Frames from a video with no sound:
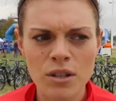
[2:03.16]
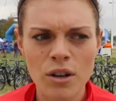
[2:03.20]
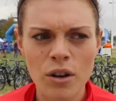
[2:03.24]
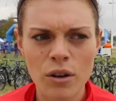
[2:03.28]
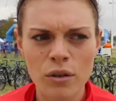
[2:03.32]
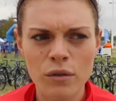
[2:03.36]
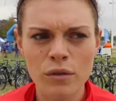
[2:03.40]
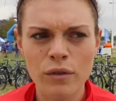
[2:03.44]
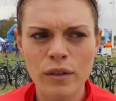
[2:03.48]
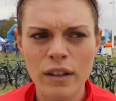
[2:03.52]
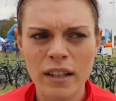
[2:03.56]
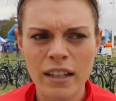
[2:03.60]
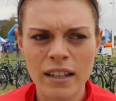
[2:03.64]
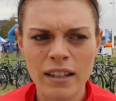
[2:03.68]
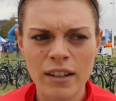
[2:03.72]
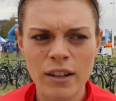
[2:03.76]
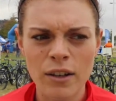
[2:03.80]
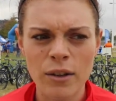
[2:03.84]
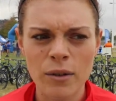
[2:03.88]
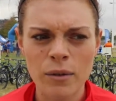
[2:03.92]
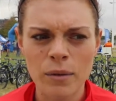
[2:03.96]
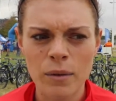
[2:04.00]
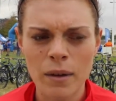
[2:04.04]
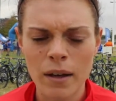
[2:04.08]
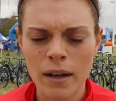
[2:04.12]
and hopefully, you
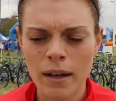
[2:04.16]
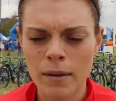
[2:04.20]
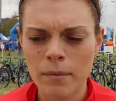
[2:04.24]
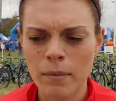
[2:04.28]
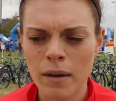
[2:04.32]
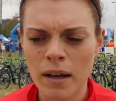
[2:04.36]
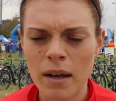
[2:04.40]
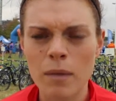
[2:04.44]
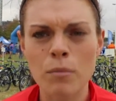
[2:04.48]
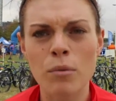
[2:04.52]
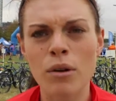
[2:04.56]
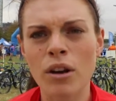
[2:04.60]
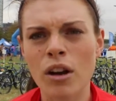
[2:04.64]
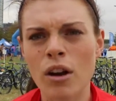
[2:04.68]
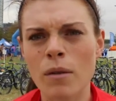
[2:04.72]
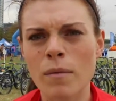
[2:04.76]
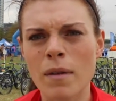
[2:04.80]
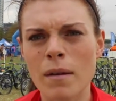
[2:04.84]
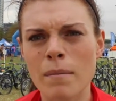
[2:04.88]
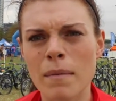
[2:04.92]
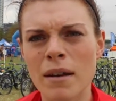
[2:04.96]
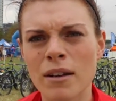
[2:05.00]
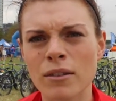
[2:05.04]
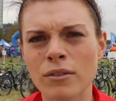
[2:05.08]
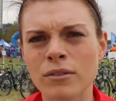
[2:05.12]
know, I can bring
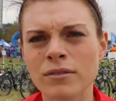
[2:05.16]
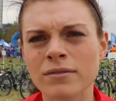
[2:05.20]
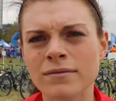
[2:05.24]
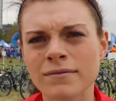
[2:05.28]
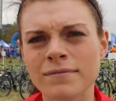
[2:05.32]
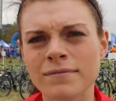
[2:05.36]
home that medal.